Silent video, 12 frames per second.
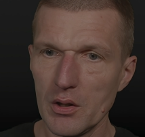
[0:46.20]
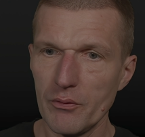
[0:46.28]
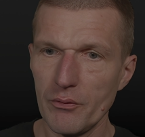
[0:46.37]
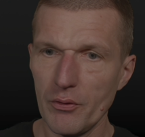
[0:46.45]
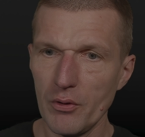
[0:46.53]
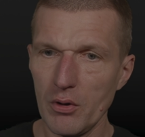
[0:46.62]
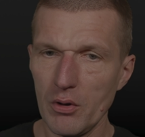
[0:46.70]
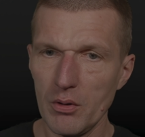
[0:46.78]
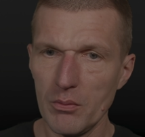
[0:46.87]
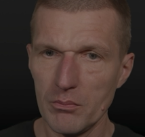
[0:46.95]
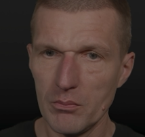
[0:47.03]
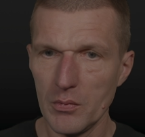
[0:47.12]

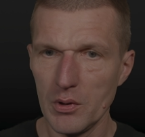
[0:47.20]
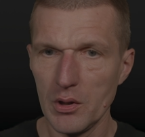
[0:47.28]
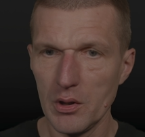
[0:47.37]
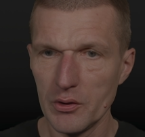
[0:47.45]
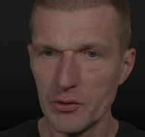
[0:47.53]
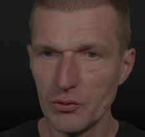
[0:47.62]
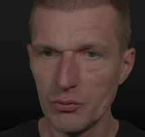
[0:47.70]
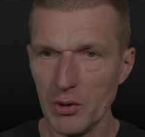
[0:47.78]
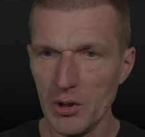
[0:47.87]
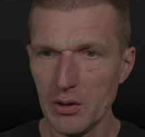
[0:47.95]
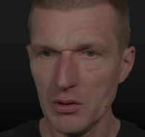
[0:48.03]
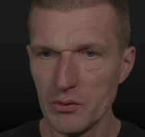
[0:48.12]
from uh,
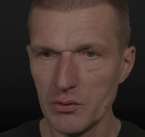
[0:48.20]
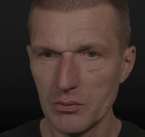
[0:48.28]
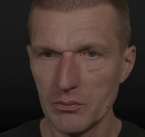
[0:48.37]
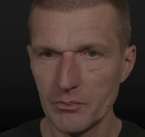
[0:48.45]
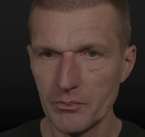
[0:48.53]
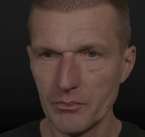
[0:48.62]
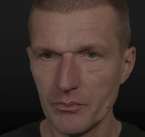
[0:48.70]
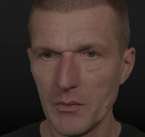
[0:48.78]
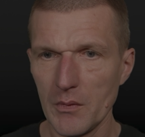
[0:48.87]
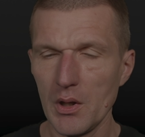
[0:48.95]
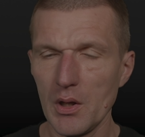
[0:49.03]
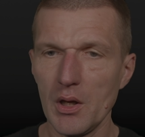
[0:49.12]
strings,
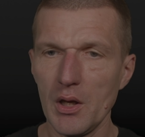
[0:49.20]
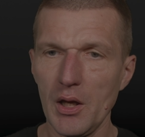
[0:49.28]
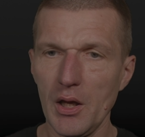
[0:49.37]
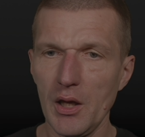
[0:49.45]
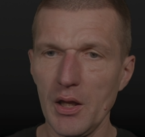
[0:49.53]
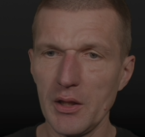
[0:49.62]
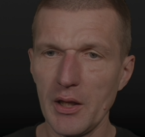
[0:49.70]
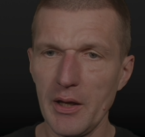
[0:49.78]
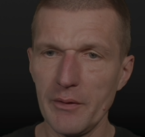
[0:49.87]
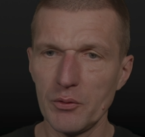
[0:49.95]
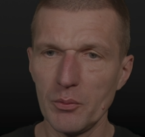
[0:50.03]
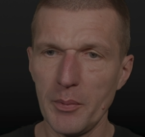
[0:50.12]
and I
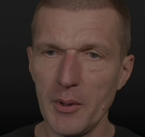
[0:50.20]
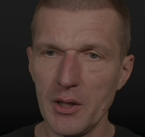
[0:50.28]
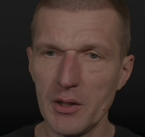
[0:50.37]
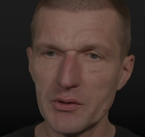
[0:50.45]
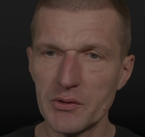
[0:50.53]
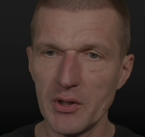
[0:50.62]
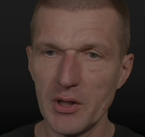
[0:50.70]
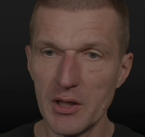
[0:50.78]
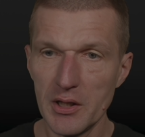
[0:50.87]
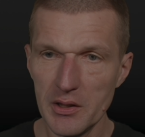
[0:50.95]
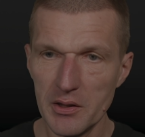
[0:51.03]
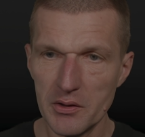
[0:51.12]
have to pass a
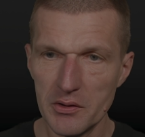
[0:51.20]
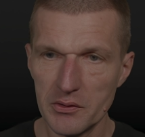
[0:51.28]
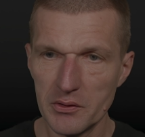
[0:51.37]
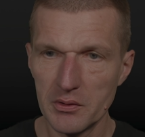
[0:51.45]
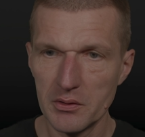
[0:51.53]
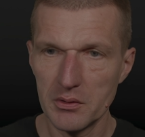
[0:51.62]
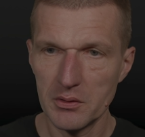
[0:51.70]
list